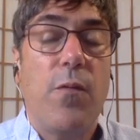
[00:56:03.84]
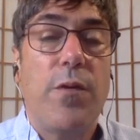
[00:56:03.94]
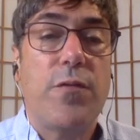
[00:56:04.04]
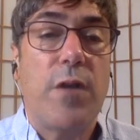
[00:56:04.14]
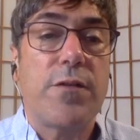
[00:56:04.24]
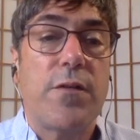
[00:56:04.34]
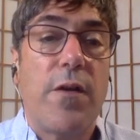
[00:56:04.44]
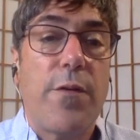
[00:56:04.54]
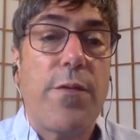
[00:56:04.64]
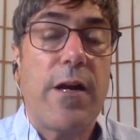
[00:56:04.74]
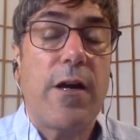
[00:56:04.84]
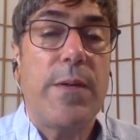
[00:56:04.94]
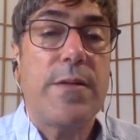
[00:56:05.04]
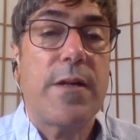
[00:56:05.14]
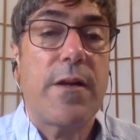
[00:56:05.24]
drugs or other
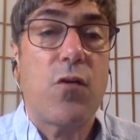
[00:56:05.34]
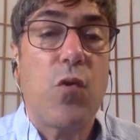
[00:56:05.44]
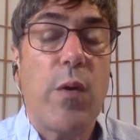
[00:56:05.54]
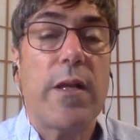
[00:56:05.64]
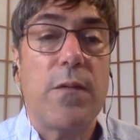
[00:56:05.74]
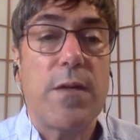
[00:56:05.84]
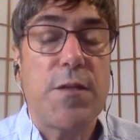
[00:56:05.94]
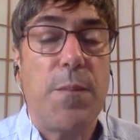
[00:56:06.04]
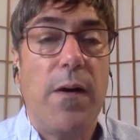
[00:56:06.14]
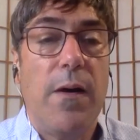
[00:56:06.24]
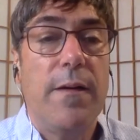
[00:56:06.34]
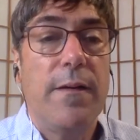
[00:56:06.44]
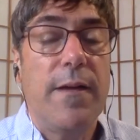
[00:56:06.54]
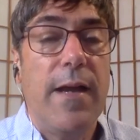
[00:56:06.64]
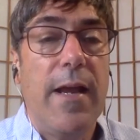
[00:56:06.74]
therapies that could quickly
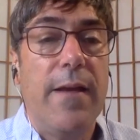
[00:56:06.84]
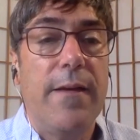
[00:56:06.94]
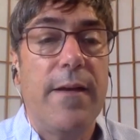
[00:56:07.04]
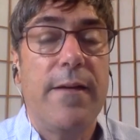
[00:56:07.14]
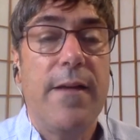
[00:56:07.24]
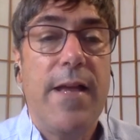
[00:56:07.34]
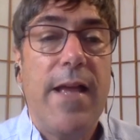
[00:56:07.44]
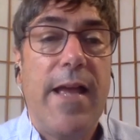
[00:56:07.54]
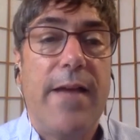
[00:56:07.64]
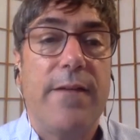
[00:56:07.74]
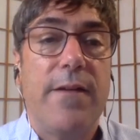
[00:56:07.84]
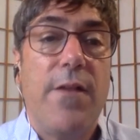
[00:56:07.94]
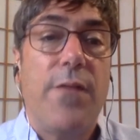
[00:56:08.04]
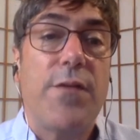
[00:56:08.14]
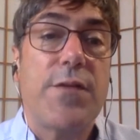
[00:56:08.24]
respond. And
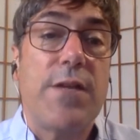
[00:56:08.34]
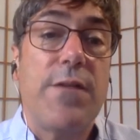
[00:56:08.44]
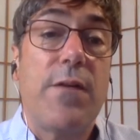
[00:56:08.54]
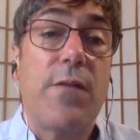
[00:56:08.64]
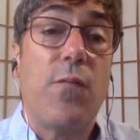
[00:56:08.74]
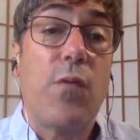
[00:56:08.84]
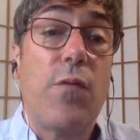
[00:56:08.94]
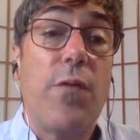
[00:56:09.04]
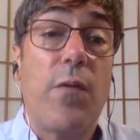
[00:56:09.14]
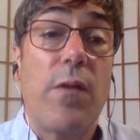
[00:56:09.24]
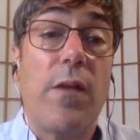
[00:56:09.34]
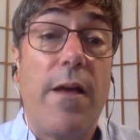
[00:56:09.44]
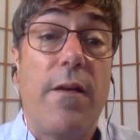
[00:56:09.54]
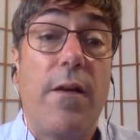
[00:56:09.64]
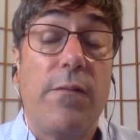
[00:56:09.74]
there were a
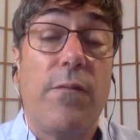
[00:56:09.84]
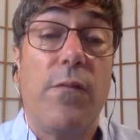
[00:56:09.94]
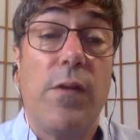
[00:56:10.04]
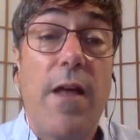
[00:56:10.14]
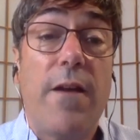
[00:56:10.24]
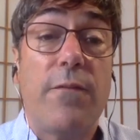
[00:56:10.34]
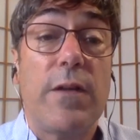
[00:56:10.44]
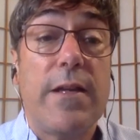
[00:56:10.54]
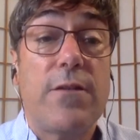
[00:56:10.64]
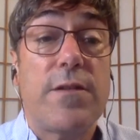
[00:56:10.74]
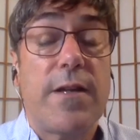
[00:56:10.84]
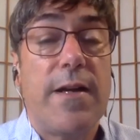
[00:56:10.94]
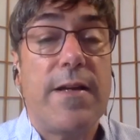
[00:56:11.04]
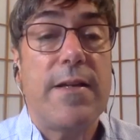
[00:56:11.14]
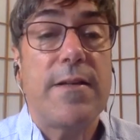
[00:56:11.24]
lot of really interesting
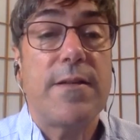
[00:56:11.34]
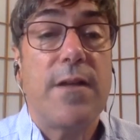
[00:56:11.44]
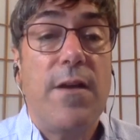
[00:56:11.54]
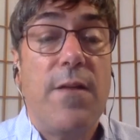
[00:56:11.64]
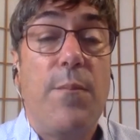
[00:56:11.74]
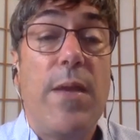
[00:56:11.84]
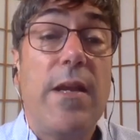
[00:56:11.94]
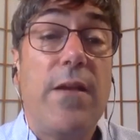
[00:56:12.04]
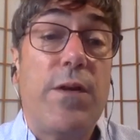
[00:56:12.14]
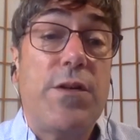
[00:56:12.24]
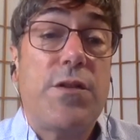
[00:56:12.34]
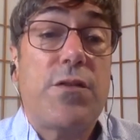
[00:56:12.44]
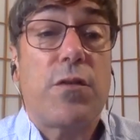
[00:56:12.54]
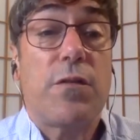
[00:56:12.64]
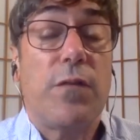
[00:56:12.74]
ideas, many of which
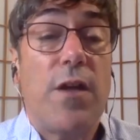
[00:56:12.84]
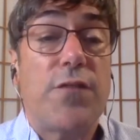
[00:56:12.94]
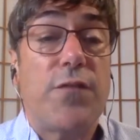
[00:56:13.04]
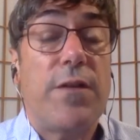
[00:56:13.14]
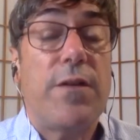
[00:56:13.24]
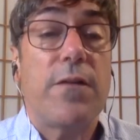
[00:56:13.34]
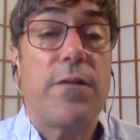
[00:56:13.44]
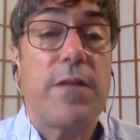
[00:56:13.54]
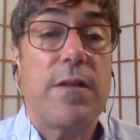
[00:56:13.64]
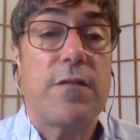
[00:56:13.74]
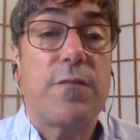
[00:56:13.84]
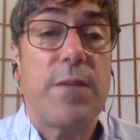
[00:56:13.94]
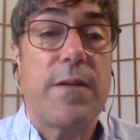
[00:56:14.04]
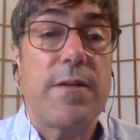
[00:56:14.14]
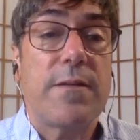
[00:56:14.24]
just sort of lost funding over the years
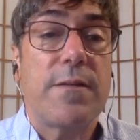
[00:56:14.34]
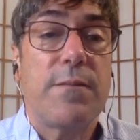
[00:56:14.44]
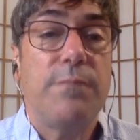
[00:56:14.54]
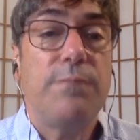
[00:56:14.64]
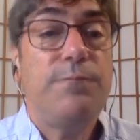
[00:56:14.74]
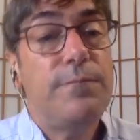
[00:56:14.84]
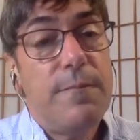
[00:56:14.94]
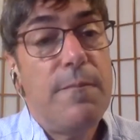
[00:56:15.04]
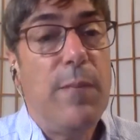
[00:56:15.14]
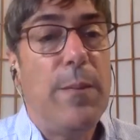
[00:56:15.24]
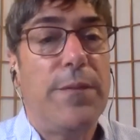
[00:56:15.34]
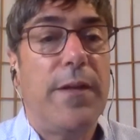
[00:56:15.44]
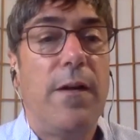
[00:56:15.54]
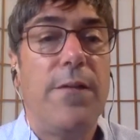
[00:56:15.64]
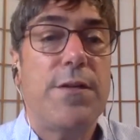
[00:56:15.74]
because people
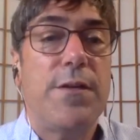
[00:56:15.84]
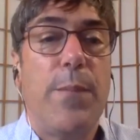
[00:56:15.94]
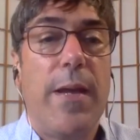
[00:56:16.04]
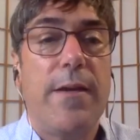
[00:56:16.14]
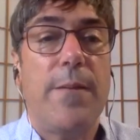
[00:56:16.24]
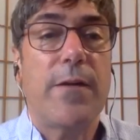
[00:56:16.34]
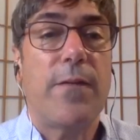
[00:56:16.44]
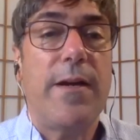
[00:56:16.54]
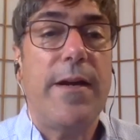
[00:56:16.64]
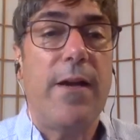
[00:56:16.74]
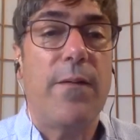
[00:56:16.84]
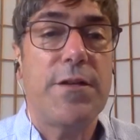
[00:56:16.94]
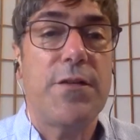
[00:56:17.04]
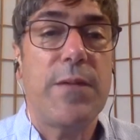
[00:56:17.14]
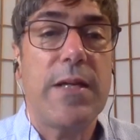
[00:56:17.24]
say, oh, there's no pandemic right now,
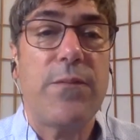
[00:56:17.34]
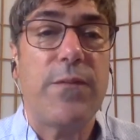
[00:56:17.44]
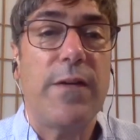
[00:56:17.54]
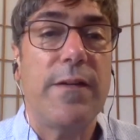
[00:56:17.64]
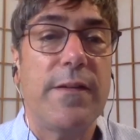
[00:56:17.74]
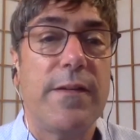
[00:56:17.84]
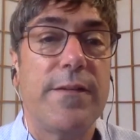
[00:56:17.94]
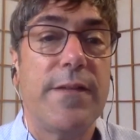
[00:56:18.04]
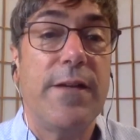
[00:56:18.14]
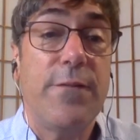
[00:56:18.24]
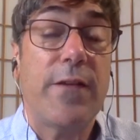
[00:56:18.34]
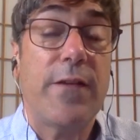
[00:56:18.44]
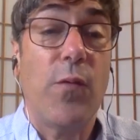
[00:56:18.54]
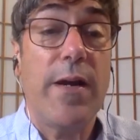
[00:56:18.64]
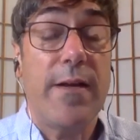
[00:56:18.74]
why should we keep funding this? And in
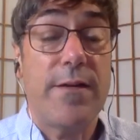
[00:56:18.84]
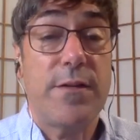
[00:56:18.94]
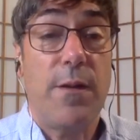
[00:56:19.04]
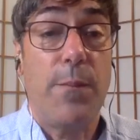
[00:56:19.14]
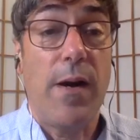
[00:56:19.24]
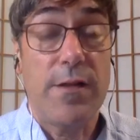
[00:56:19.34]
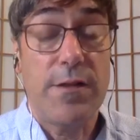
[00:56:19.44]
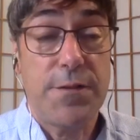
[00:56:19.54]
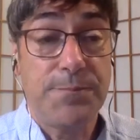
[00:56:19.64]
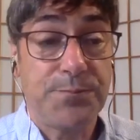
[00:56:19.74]
fact, the White House abolished